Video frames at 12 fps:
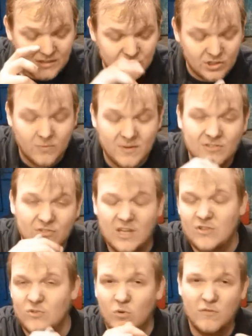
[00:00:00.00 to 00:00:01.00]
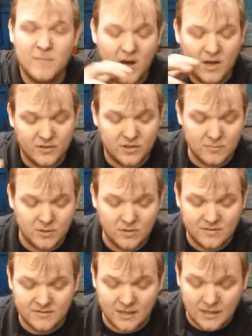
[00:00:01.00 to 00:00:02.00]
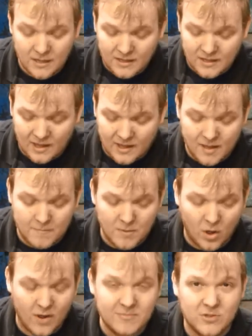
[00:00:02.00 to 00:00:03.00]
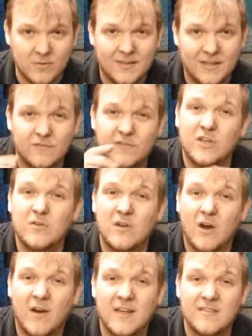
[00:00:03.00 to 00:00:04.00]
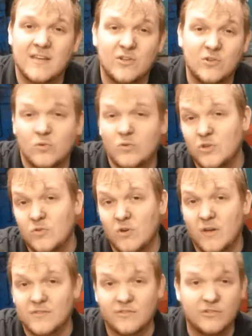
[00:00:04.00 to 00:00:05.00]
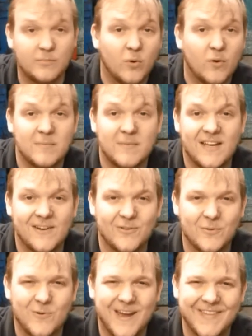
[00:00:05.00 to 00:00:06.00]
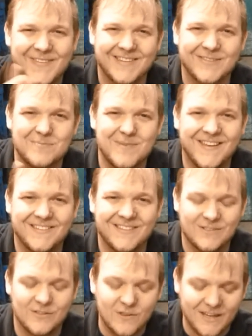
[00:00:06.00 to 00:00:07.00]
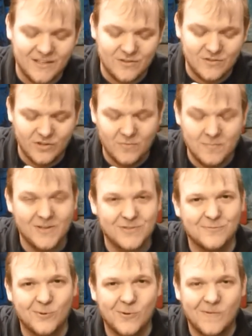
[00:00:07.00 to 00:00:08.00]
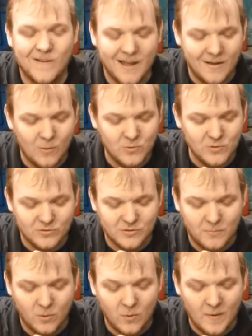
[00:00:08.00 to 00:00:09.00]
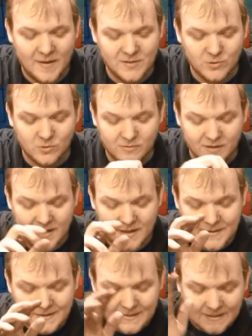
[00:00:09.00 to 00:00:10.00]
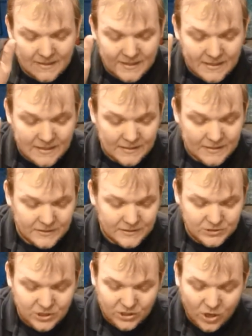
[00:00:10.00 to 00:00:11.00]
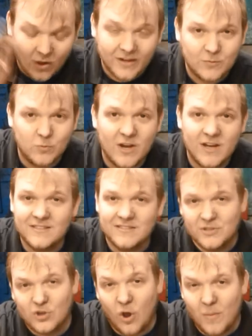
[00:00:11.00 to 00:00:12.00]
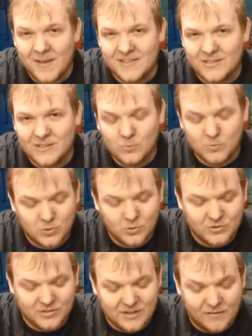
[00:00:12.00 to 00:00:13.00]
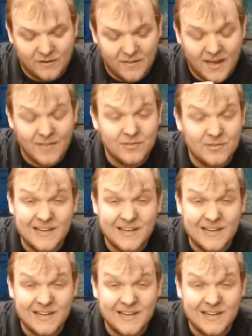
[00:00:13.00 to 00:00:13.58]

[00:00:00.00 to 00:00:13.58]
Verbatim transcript: You know, it's sort of part of the community. I'm doing this for you guys, and you guys are supporting me along the way, and that's amazing. So thank you so much for all your support and your kind words in the comments and all sorts of stuff like that.